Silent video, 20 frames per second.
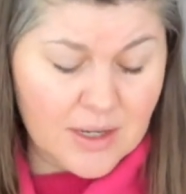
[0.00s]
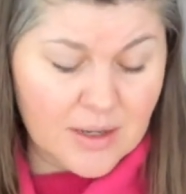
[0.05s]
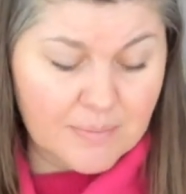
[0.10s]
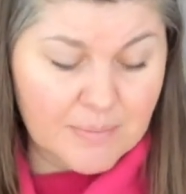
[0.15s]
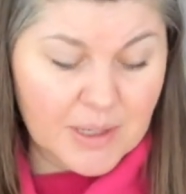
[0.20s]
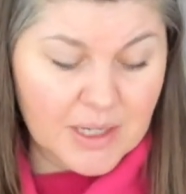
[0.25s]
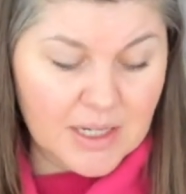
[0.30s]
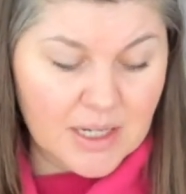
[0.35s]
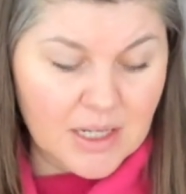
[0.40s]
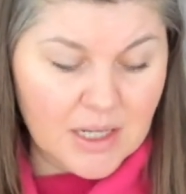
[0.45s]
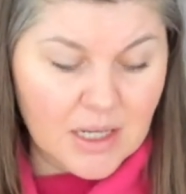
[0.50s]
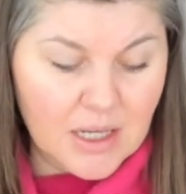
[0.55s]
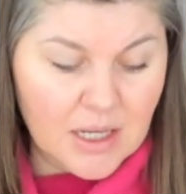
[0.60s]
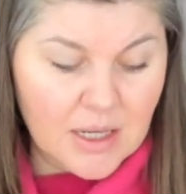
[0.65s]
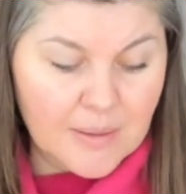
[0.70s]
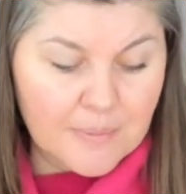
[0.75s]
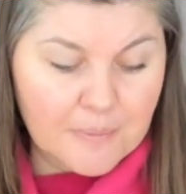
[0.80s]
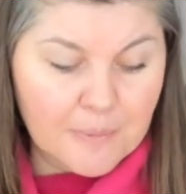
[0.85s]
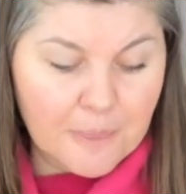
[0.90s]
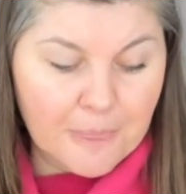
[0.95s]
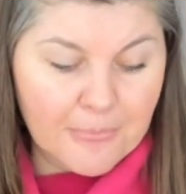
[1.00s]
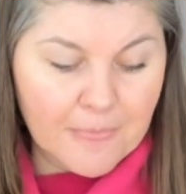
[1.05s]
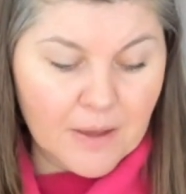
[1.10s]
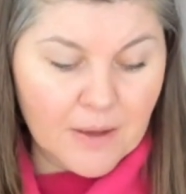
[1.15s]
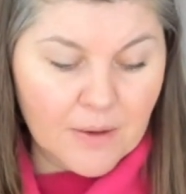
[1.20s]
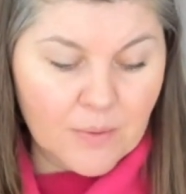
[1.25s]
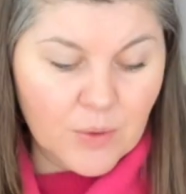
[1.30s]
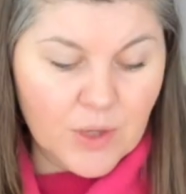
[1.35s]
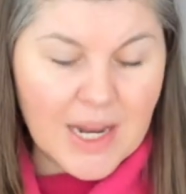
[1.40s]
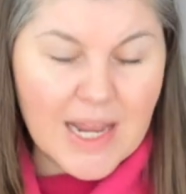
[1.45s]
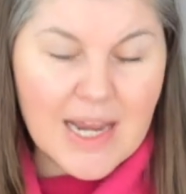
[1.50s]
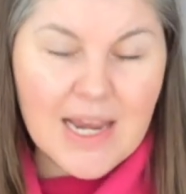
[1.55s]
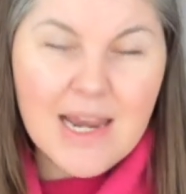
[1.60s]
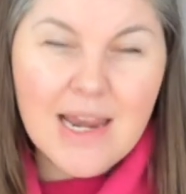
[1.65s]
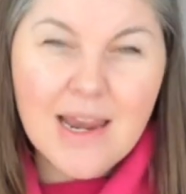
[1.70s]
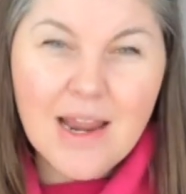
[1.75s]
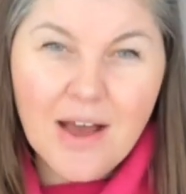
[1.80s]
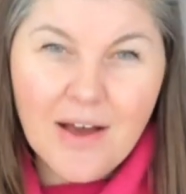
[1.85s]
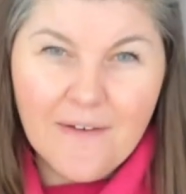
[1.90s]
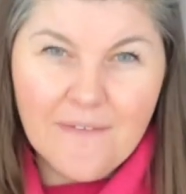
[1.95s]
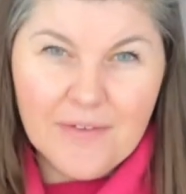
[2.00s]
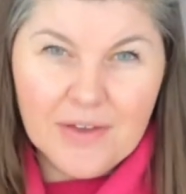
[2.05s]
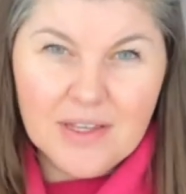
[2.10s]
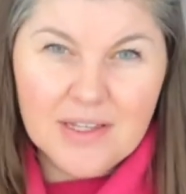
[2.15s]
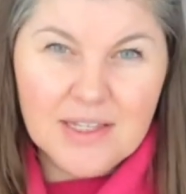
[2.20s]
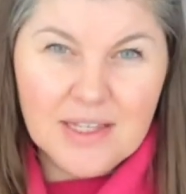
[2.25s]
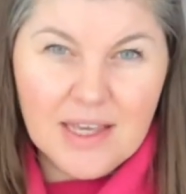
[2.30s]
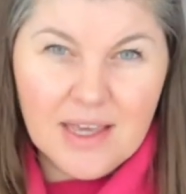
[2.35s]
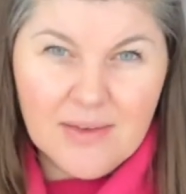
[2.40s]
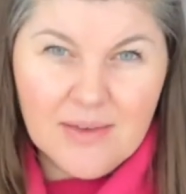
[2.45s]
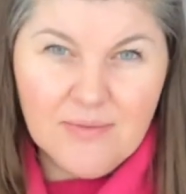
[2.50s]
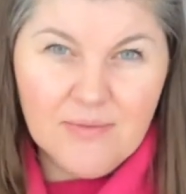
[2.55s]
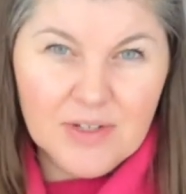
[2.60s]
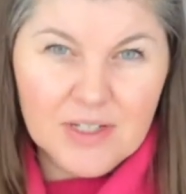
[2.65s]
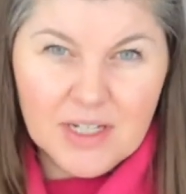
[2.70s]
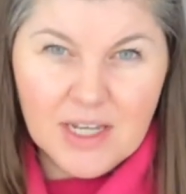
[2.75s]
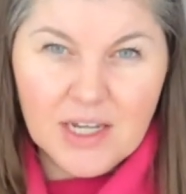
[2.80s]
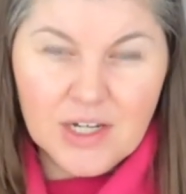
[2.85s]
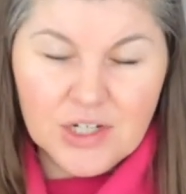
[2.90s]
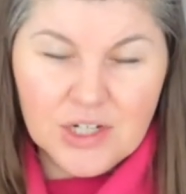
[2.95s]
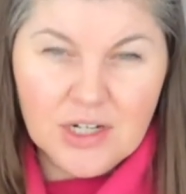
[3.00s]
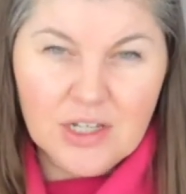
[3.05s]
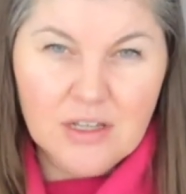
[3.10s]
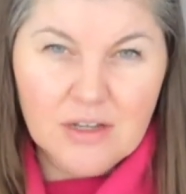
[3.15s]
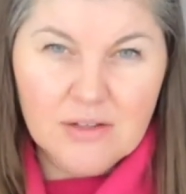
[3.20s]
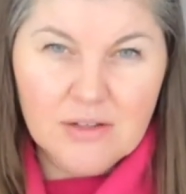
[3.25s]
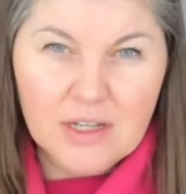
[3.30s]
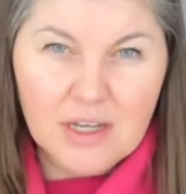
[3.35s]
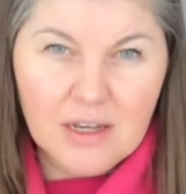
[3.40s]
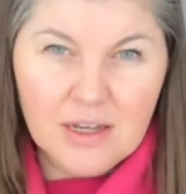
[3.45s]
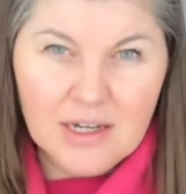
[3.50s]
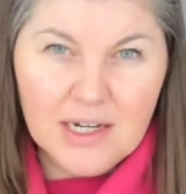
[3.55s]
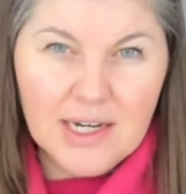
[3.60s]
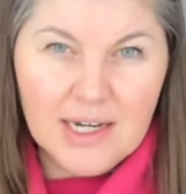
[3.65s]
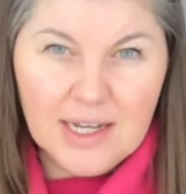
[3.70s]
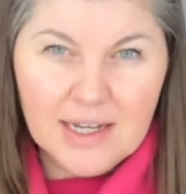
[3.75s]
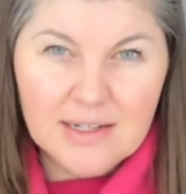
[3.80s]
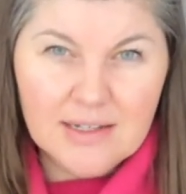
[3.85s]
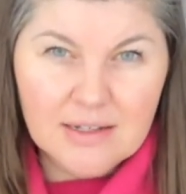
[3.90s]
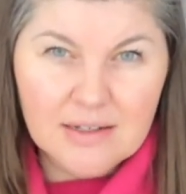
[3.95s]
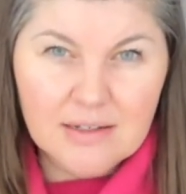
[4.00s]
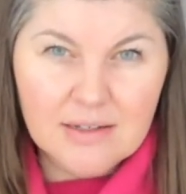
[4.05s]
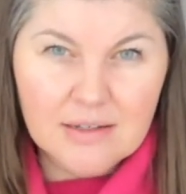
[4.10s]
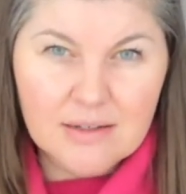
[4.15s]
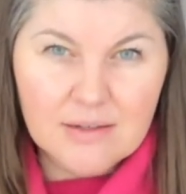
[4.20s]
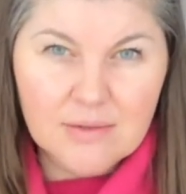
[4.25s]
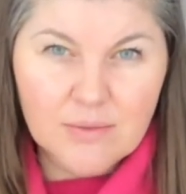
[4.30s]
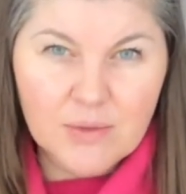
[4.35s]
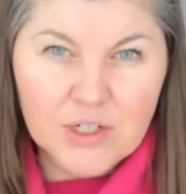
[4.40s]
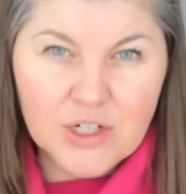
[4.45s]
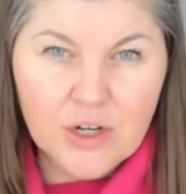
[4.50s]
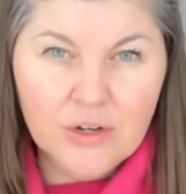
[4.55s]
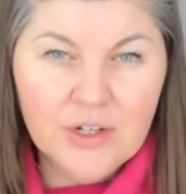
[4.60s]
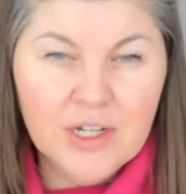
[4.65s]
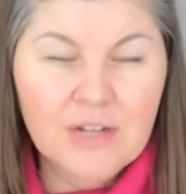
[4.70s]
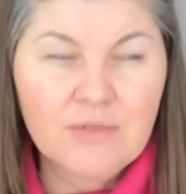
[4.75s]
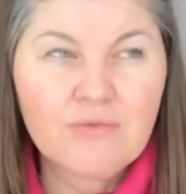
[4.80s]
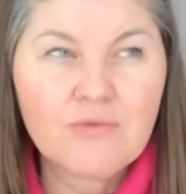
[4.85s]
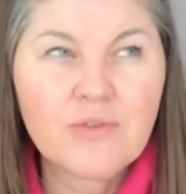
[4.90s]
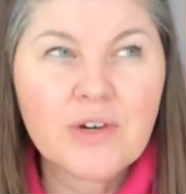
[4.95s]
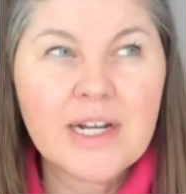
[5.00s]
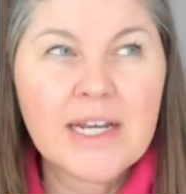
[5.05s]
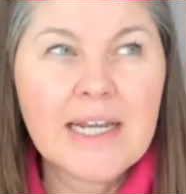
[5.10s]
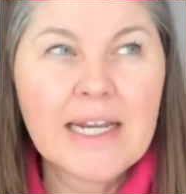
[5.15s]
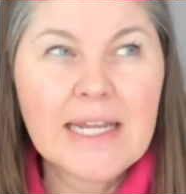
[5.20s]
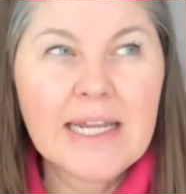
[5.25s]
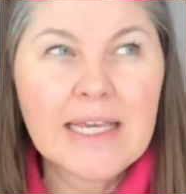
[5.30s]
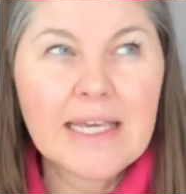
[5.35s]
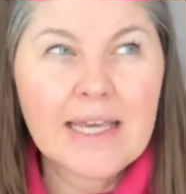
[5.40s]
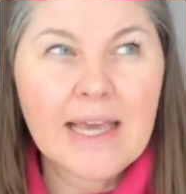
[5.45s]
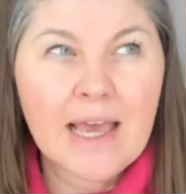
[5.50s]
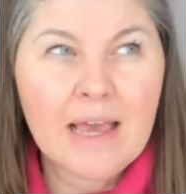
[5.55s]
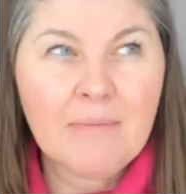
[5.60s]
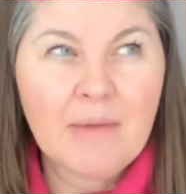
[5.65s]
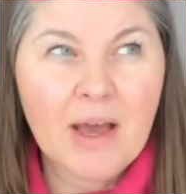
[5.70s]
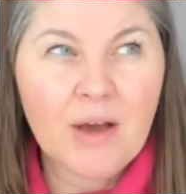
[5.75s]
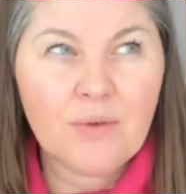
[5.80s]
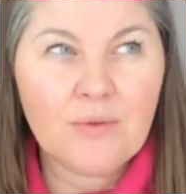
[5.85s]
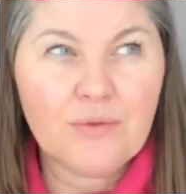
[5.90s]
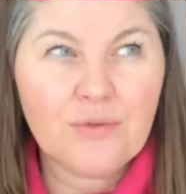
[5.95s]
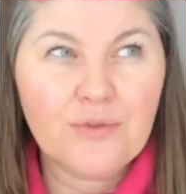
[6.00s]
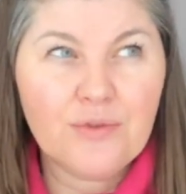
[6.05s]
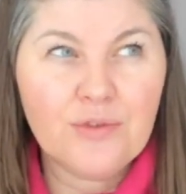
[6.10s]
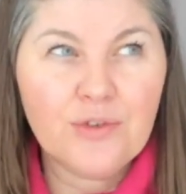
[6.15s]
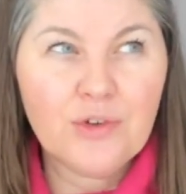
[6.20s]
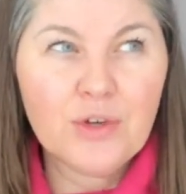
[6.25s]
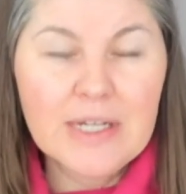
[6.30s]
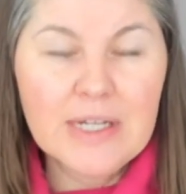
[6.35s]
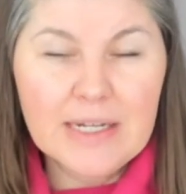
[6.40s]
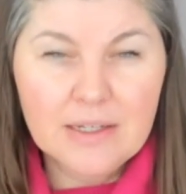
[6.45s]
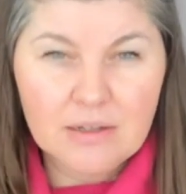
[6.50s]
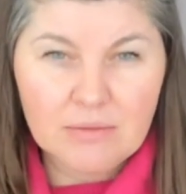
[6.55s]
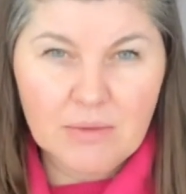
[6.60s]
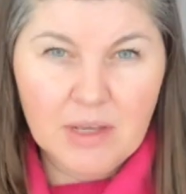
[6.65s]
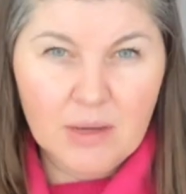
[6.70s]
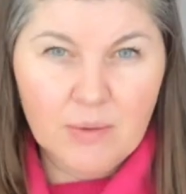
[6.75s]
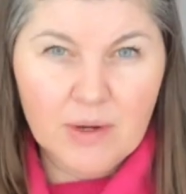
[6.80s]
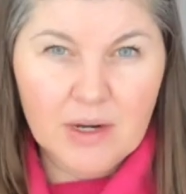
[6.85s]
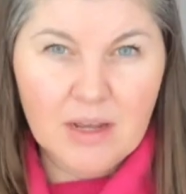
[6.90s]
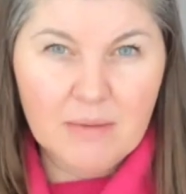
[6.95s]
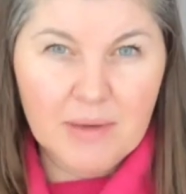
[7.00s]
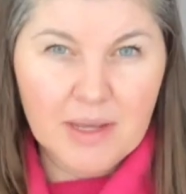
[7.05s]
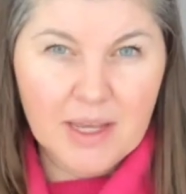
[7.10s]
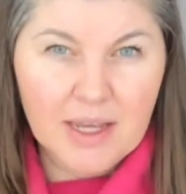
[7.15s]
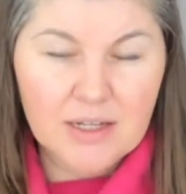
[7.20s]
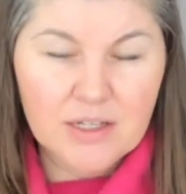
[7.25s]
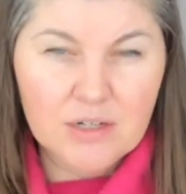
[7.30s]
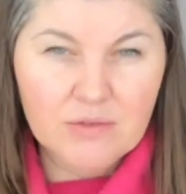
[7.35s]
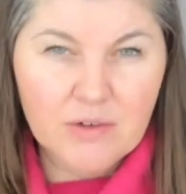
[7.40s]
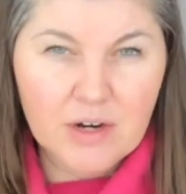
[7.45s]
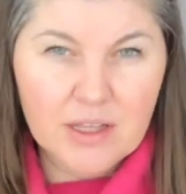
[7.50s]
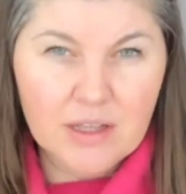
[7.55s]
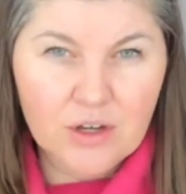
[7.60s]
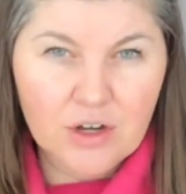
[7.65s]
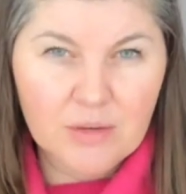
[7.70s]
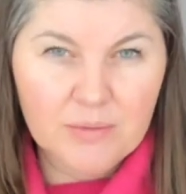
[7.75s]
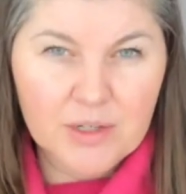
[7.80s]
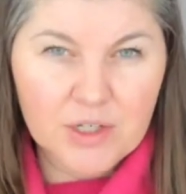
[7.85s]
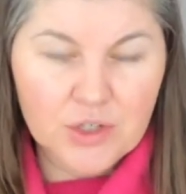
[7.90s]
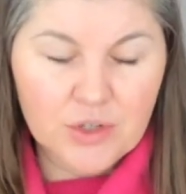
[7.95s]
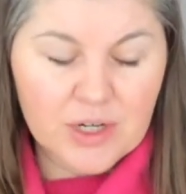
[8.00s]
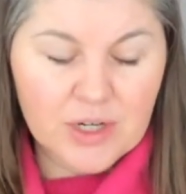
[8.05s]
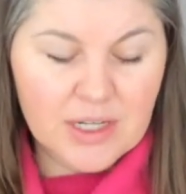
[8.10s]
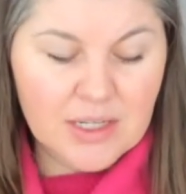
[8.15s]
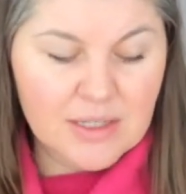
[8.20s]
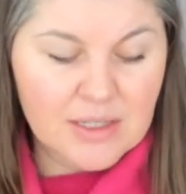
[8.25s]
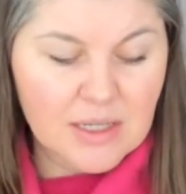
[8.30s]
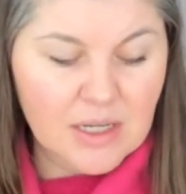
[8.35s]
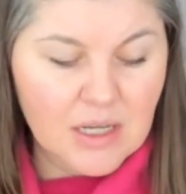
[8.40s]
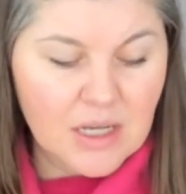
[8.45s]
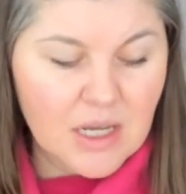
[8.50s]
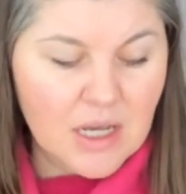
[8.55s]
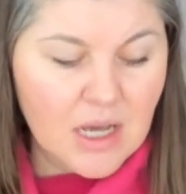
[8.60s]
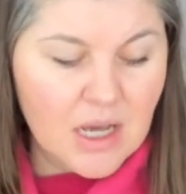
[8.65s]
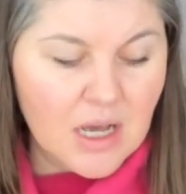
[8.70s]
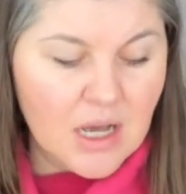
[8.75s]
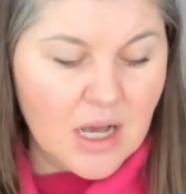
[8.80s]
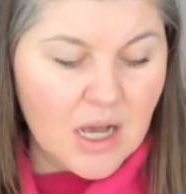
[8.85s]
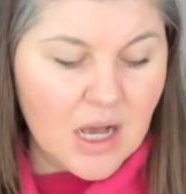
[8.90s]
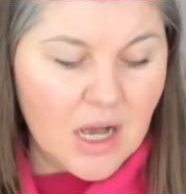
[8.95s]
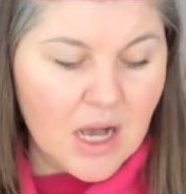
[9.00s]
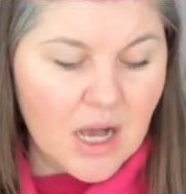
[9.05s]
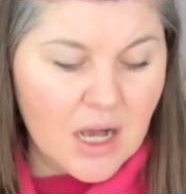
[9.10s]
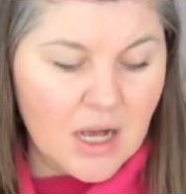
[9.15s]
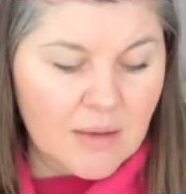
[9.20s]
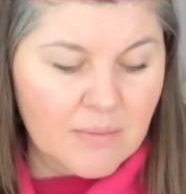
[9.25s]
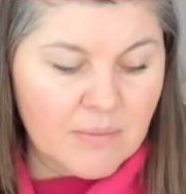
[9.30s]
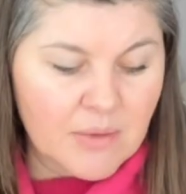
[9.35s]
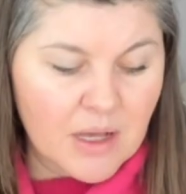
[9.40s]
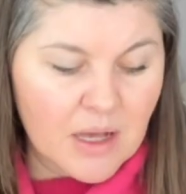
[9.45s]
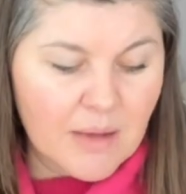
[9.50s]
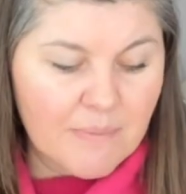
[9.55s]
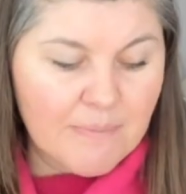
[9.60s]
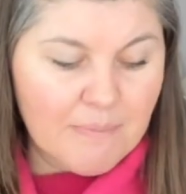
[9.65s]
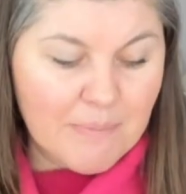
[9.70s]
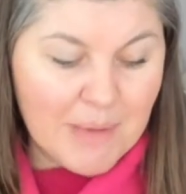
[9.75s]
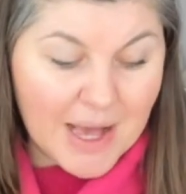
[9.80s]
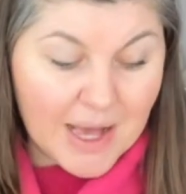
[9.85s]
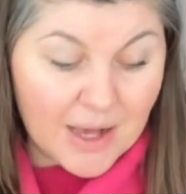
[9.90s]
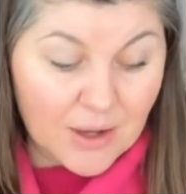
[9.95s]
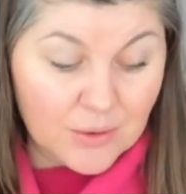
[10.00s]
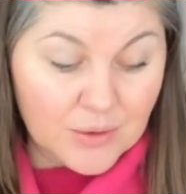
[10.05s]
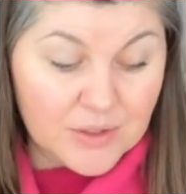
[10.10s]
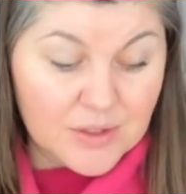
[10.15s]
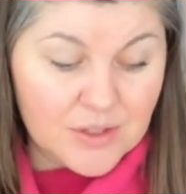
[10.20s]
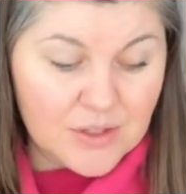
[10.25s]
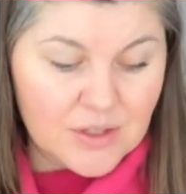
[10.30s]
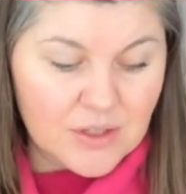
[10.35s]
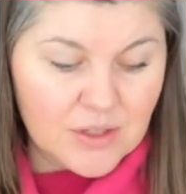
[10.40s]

but what I love is the invitation in those early lessons, which only really came out fully to me when I began to write the commentaries, about